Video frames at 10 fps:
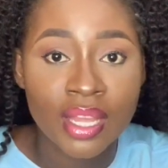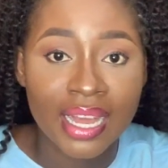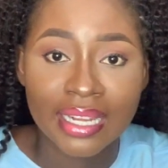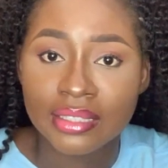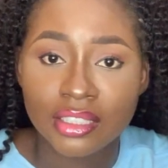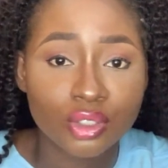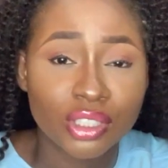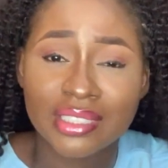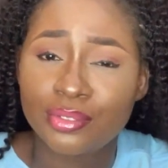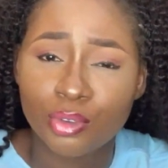and so
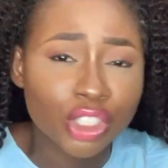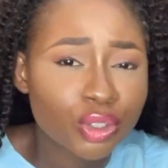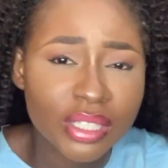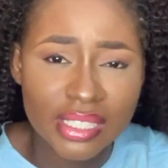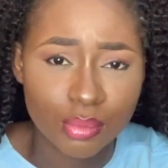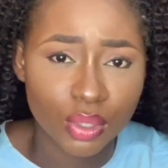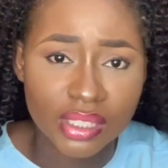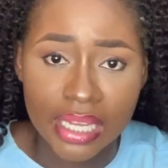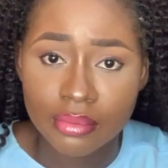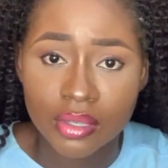it's frustrating
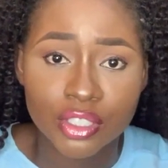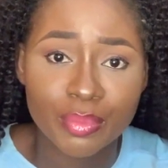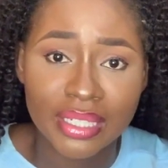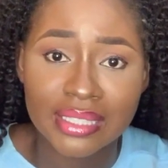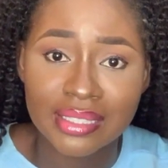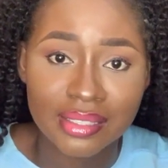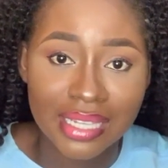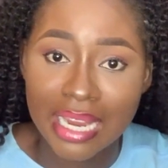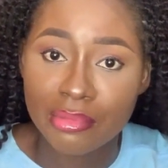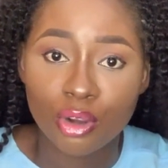most times. I'll spend
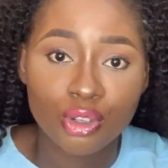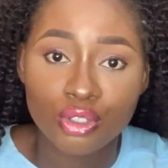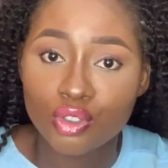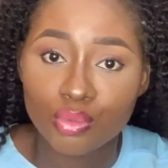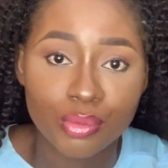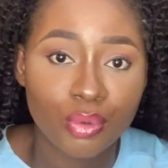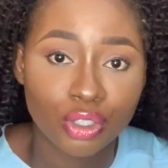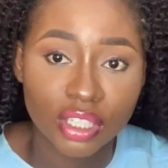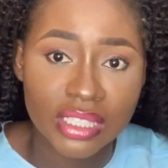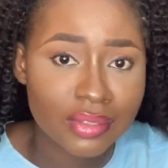time or used to be
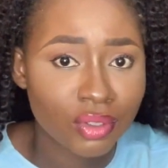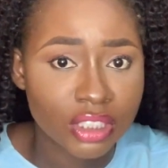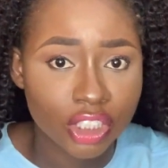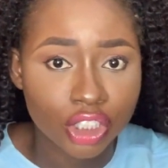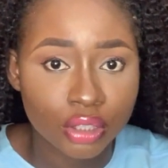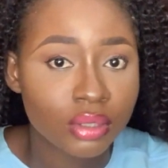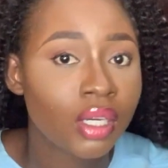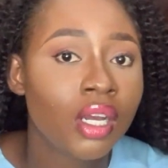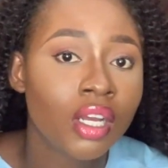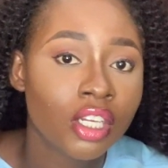productive on the queue.
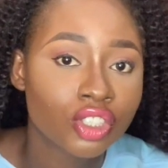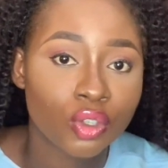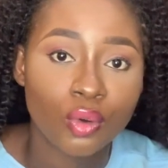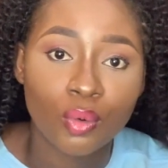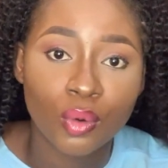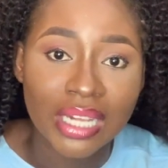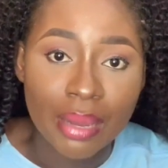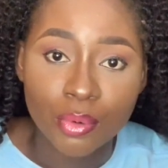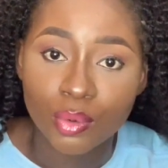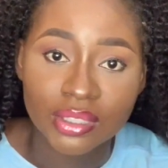So what
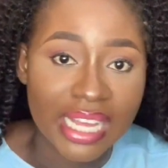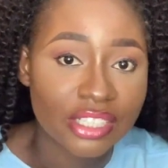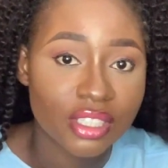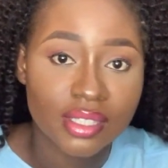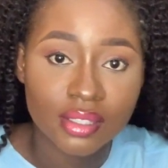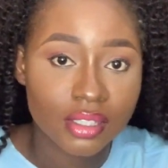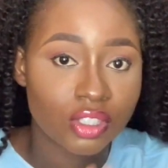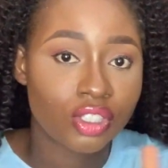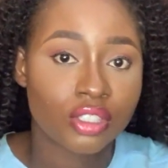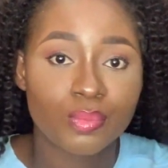happened was I just
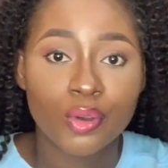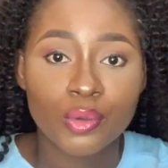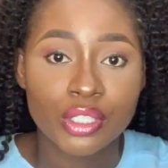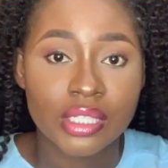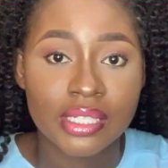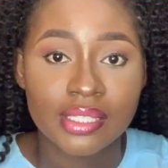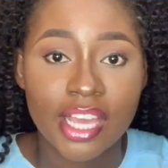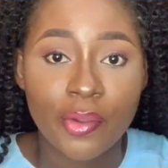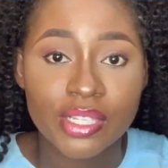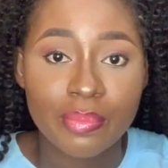spoke with the
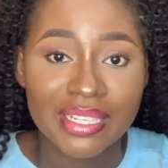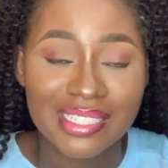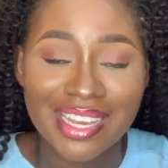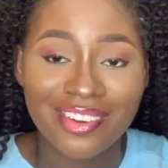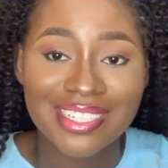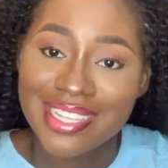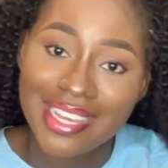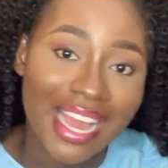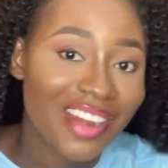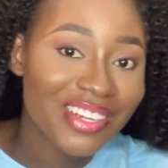security personnel one
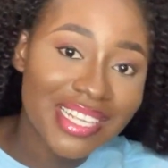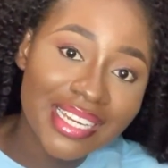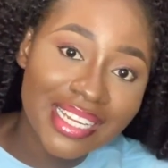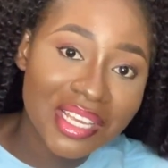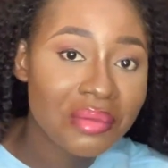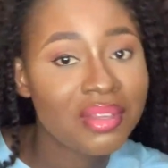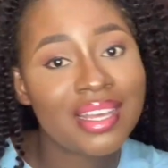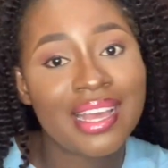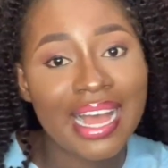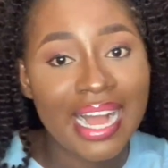day. I greeted him,
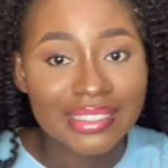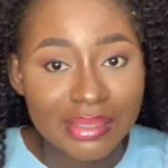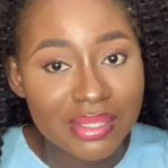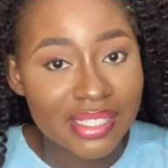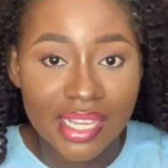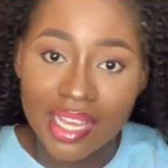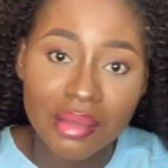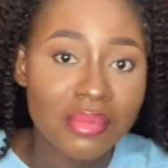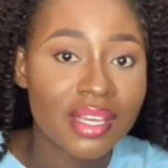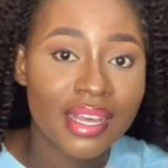asked him his
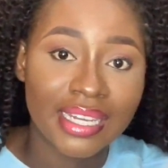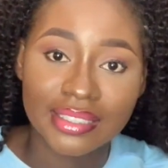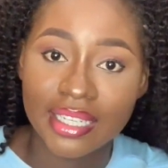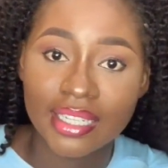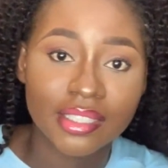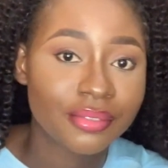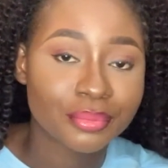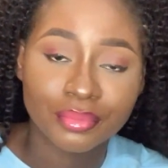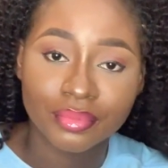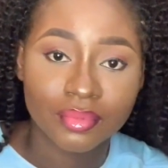name, and then
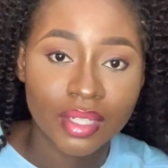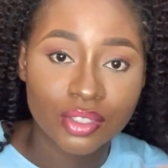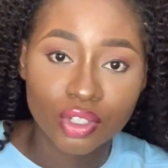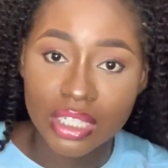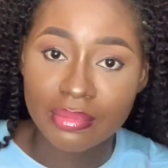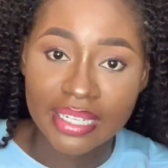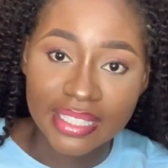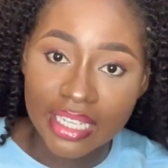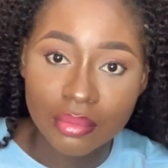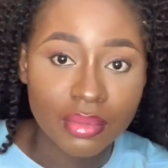told him my
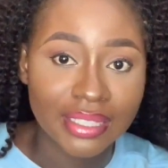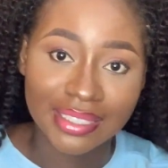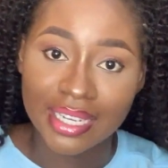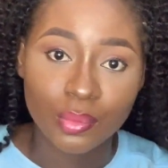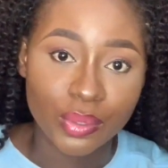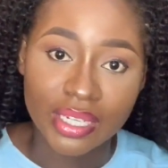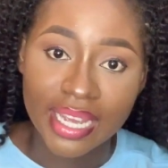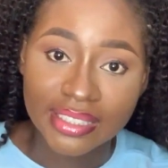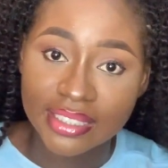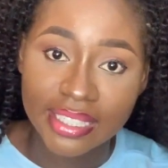name, and then we
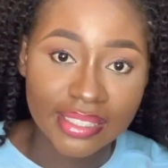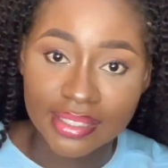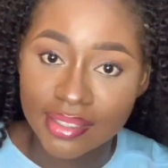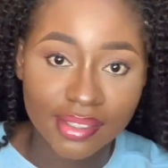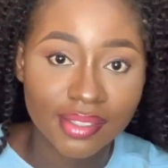exchanged,